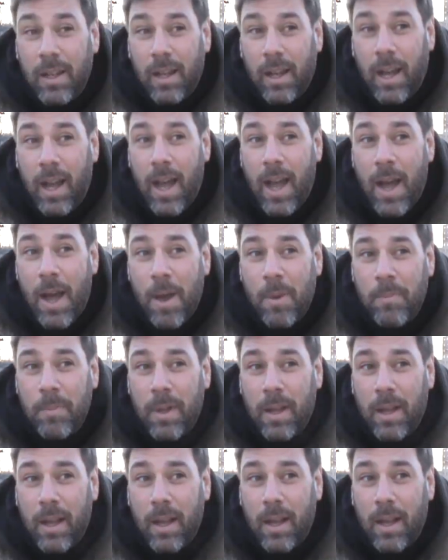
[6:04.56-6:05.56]

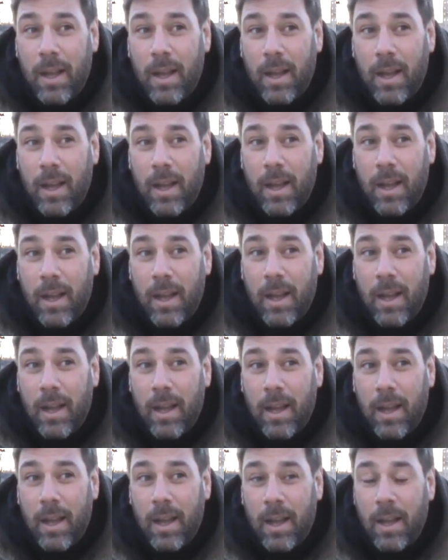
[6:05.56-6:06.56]

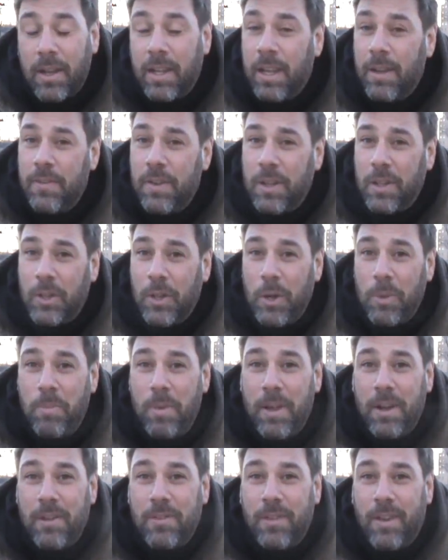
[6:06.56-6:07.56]
I'll give you a little
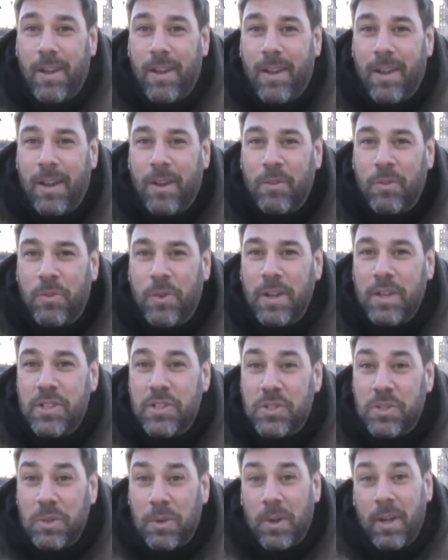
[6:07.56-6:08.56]
bit of a funny
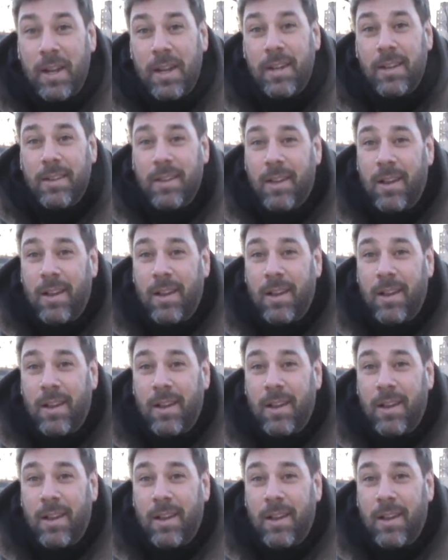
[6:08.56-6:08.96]
story